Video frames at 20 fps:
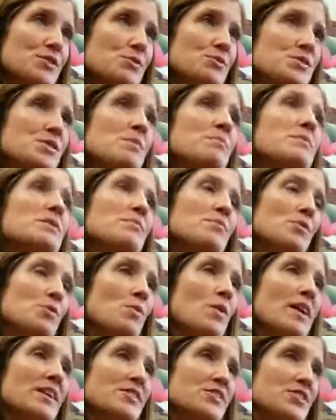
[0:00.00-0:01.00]
So some people
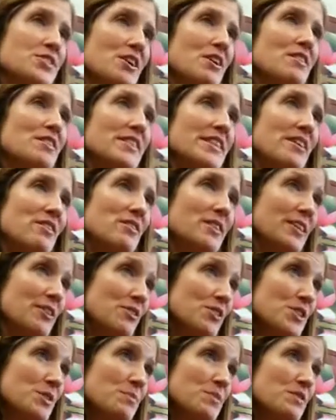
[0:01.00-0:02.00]
want to start their
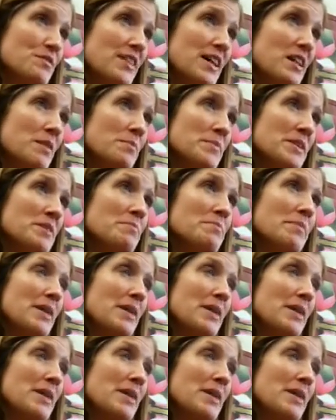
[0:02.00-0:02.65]
leadership development